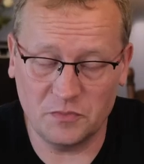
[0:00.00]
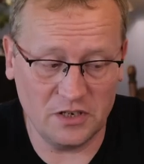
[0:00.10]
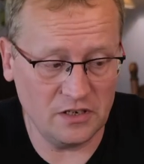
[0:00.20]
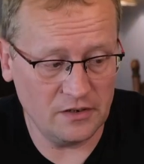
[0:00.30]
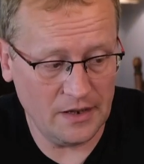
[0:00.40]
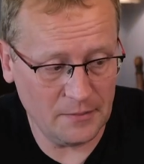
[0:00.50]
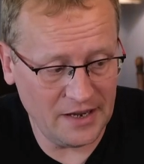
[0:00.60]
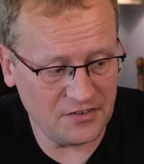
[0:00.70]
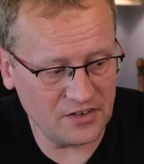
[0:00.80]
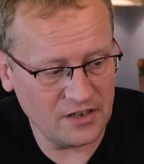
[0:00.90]
be
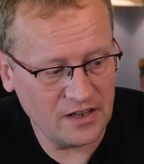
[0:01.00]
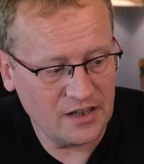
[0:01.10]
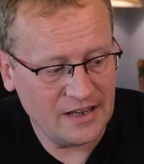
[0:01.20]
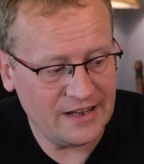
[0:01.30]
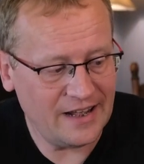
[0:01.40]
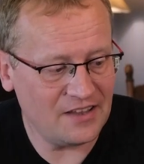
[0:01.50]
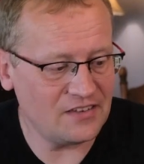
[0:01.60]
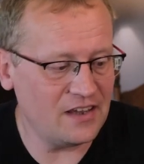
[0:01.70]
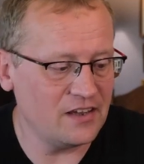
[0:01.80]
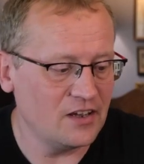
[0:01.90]
amazing. It has
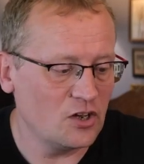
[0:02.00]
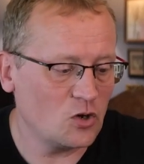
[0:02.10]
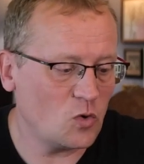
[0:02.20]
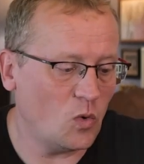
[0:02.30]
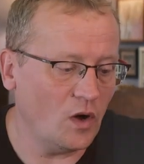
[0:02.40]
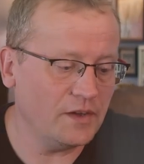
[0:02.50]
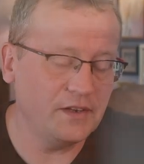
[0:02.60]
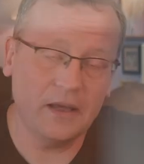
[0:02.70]
a quad